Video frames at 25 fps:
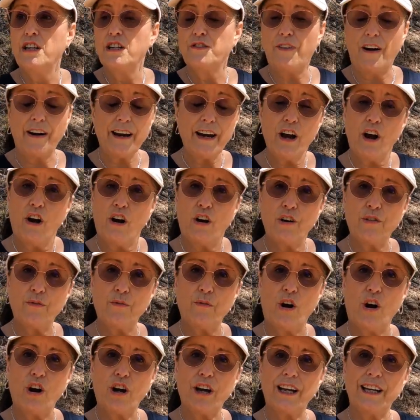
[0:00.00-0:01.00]
Very hard
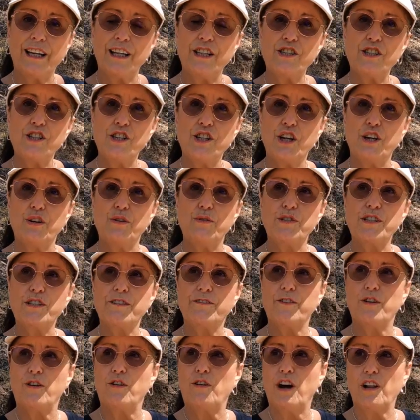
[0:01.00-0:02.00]
rock, and it's used
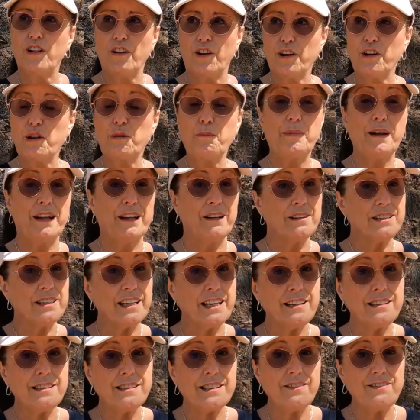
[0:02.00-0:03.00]
for a lot of the
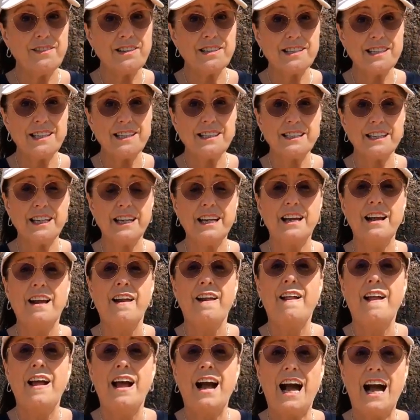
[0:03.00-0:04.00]
buildings in the city,
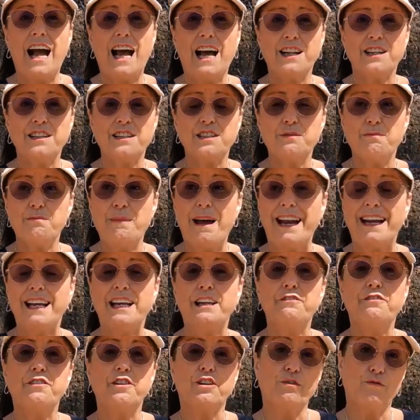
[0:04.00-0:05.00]
and
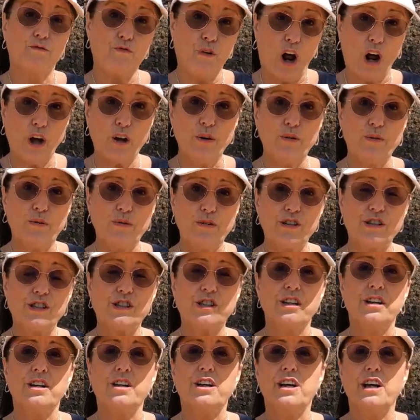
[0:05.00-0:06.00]
mainly for the
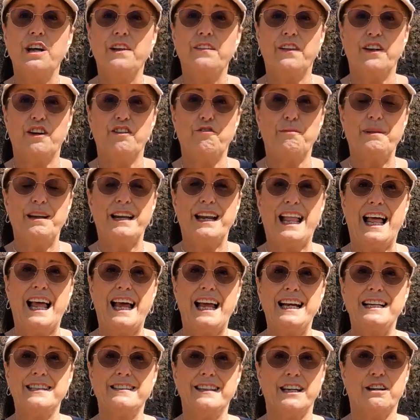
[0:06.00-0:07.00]
roads that have been
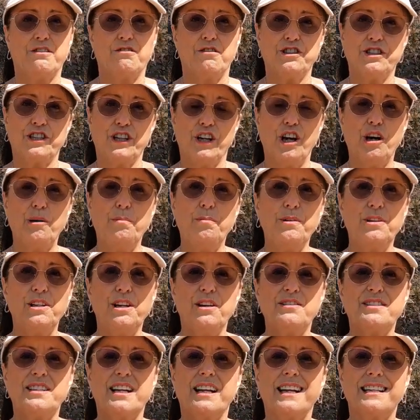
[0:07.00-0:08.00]
laid. They crush it up and
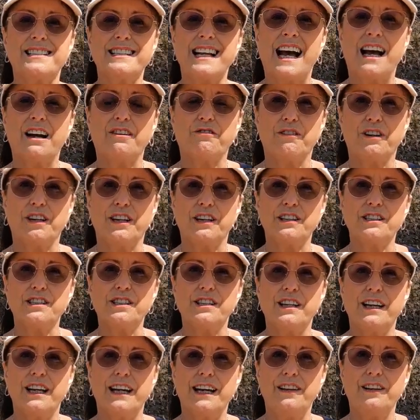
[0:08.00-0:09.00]
use it as
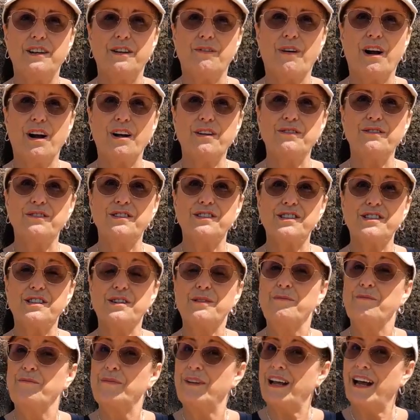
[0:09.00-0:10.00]
aggregate in the roads.
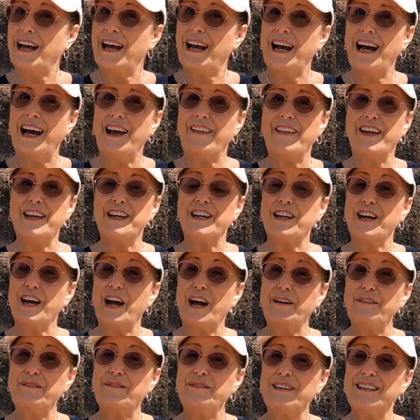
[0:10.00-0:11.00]
And there you
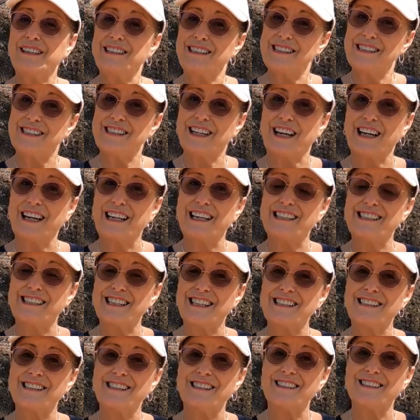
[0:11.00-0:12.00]
go, it's still in
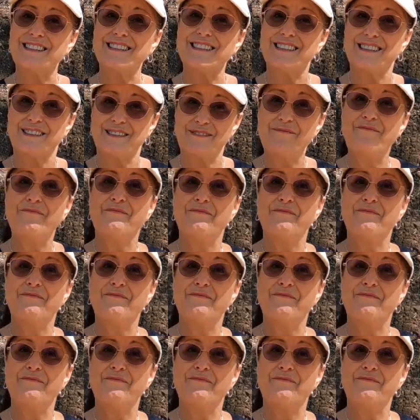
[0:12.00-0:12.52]
existence.